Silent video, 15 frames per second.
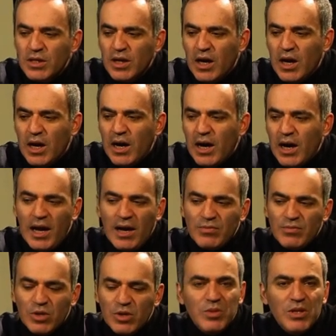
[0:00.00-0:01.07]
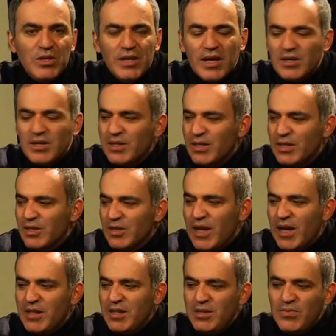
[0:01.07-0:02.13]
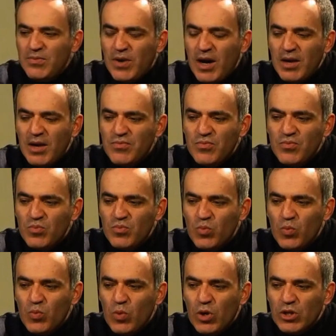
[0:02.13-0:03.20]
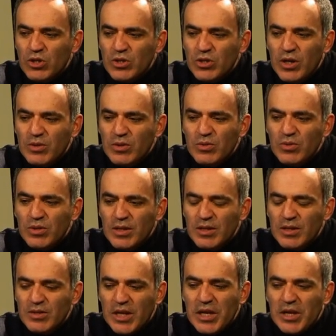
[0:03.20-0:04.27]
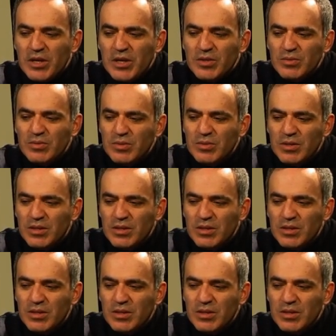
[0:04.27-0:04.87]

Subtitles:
I have to admit that knight d5 was not taken